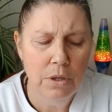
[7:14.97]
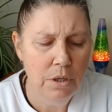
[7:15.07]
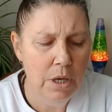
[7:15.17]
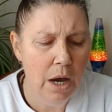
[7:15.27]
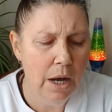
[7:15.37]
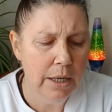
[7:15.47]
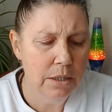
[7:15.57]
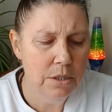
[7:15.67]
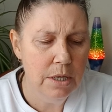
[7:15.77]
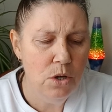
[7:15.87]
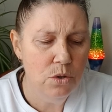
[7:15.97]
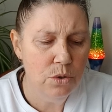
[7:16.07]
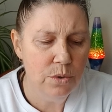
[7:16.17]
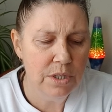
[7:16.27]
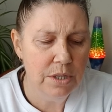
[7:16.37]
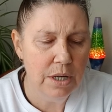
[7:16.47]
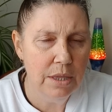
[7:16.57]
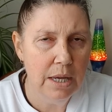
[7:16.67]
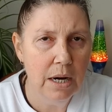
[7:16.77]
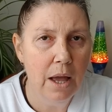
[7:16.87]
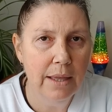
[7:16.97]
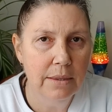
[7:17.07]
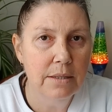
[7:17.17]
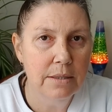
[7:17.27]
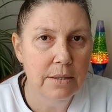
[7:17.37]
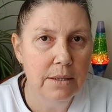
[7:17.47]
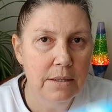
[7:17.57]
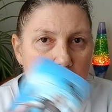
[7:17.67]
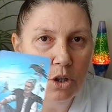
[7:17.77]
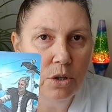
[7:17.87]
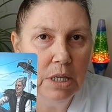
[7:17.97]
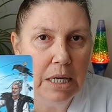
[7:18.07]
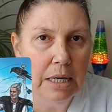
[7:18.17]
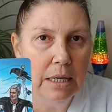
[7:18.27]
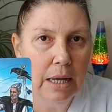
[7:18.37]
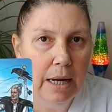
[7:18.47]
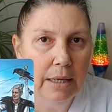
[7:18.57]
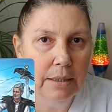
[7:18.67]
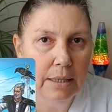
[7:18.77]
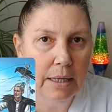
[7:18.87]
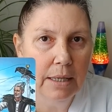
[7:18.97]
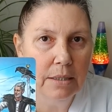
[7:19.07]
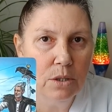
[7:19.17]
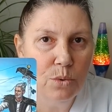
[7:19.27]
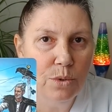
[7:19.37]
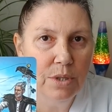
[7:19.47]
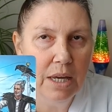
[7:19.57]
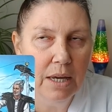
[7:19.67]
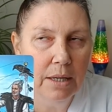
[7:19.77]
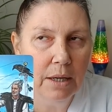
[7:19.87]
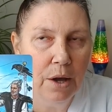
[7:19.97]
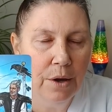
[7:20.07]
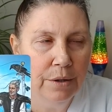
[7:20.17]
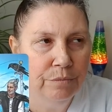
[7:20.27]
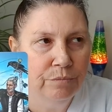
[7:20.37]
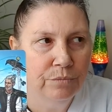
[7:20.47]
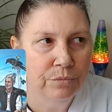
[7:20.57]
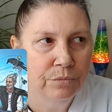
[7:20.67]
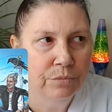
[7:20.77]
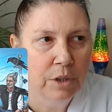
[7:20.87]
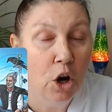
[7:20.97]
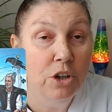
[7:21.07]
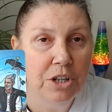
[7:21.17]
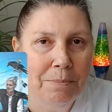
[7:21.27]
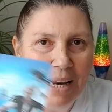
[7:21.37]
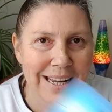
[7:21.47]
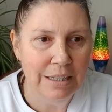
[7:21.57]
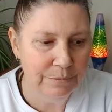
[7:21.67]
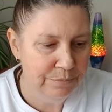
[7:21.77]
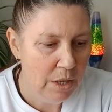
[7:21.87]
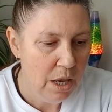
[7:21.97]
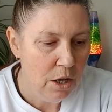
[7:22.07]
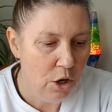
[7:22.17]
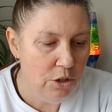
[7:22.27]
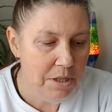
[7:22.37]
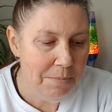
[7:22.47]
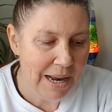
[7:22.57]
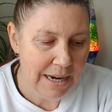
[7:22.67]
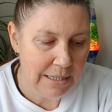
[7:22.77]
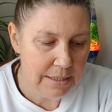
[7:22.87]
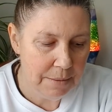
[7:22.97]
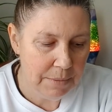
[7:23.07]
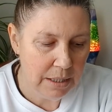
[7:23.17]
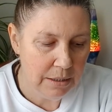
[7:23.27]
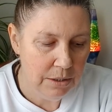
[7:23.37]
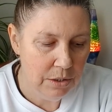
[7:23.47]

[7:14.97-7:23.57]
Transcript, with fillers: yeah, I can see you sort of sitting there like this, this dude here, like the King of Swords here, going, contemplating, contemplating something.